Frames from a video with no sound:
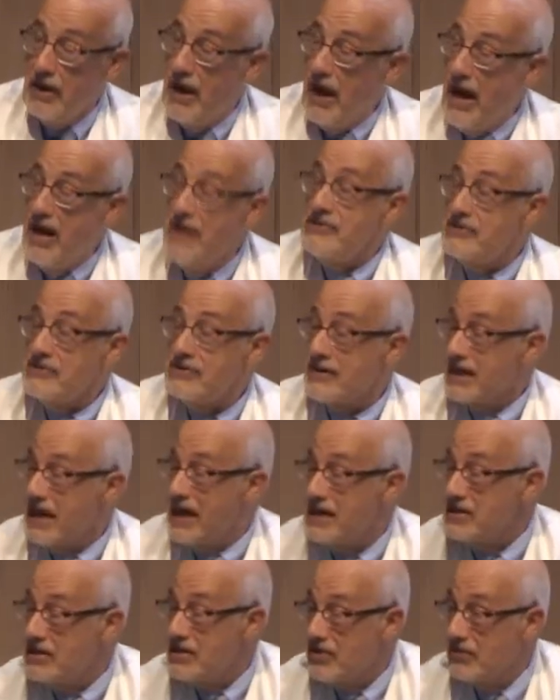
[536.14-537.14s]
undercut
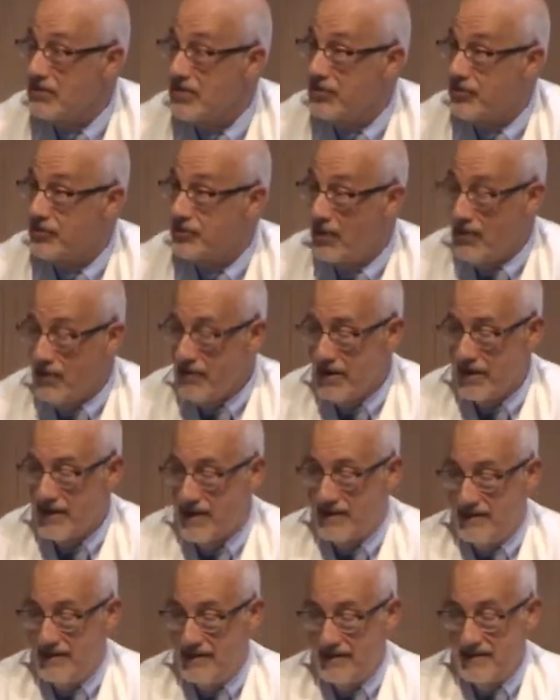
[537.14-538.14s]
your authority.
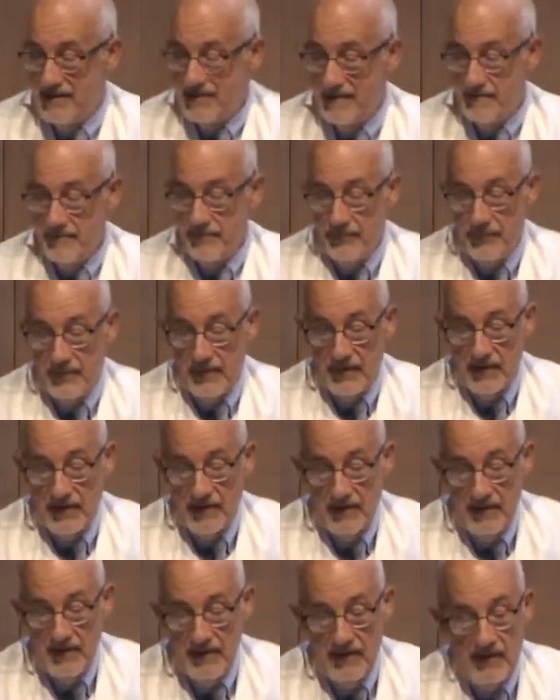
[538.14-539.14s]

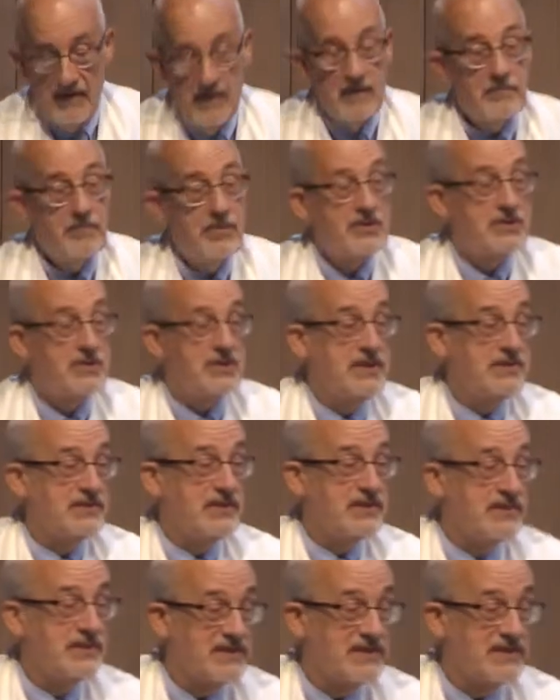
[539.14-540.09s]
But Jesus